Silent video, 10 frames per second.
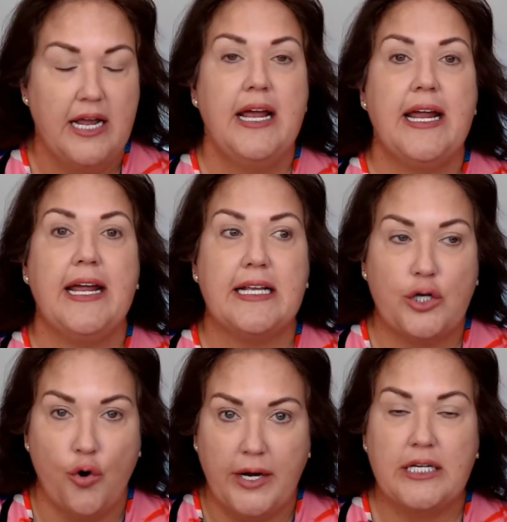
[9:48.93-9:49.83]
It is
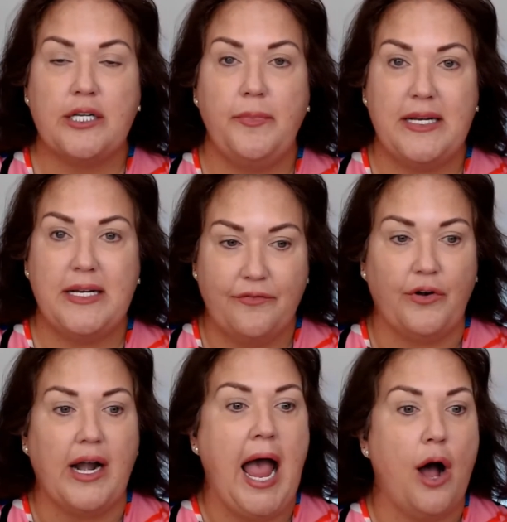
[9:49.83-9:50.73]
going to be different.
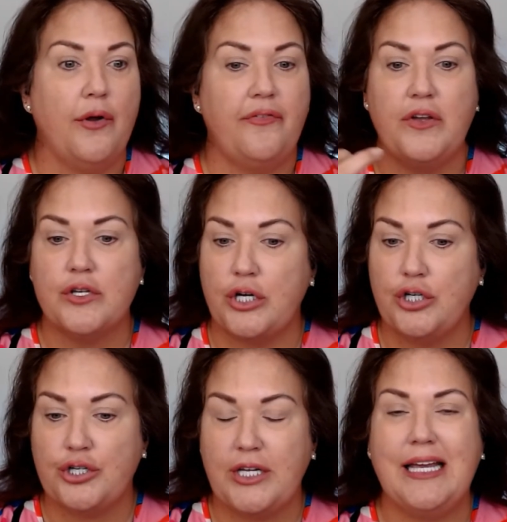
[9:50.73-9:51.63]
How it feels on your
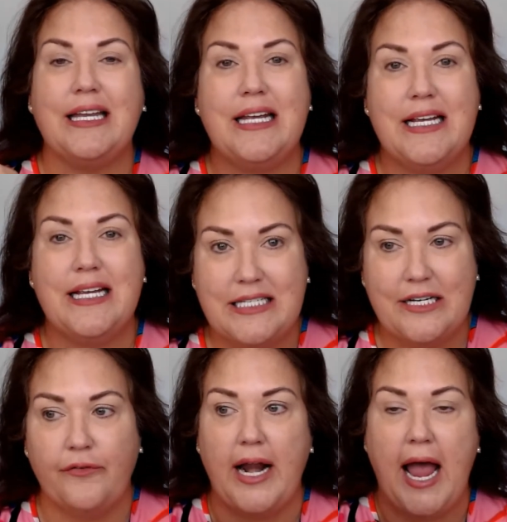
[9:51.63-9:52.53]
skin is
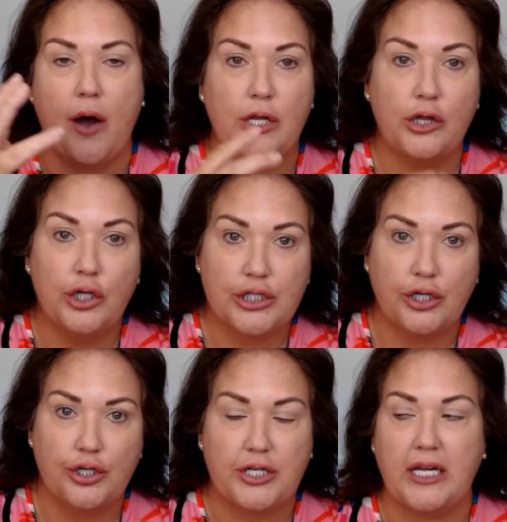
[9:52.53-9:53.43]
different. How it looks on your
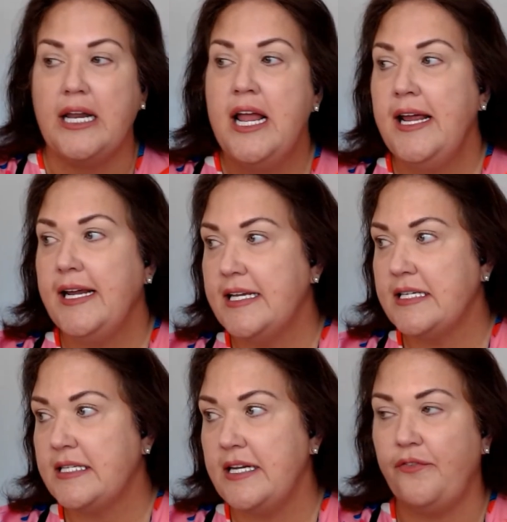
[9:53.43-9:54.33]
skin is
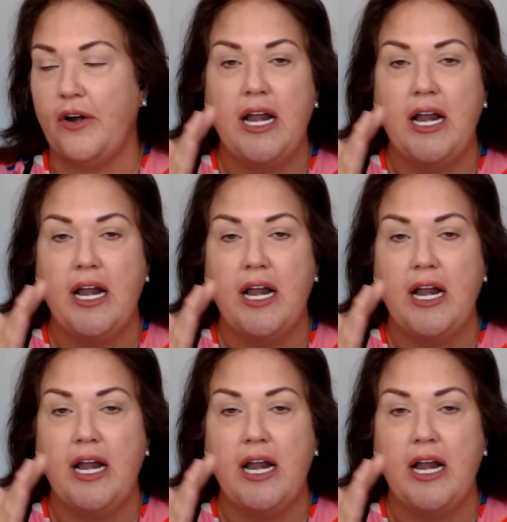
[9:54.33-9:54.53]
different.